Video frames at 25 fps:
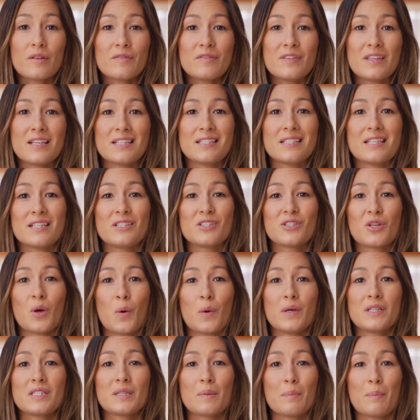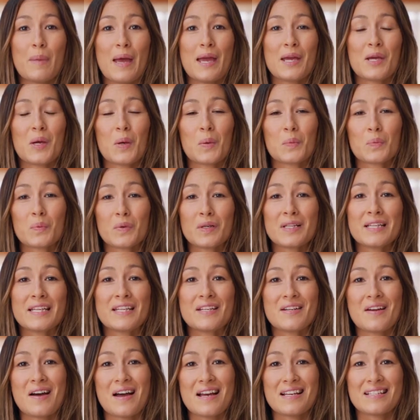of this is going to make a
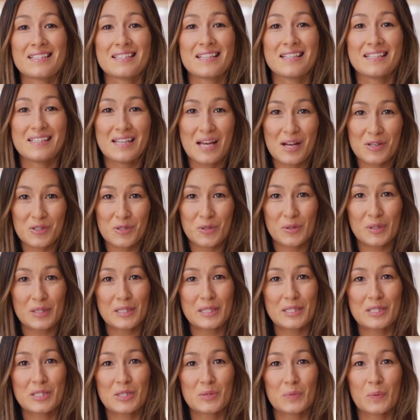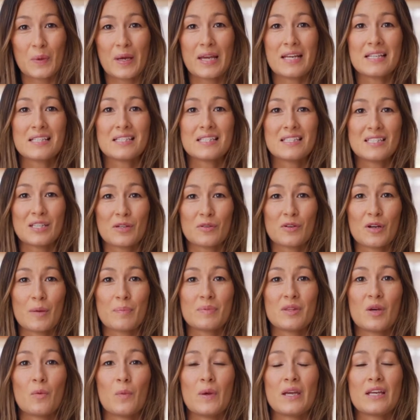really nice, naturally sweet
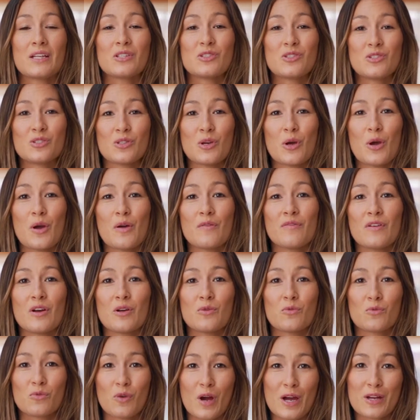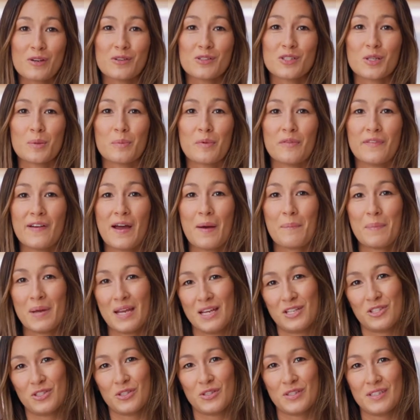syrup that we can serve right on top of our
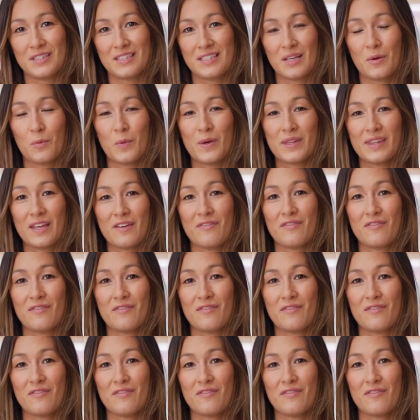peaches when they're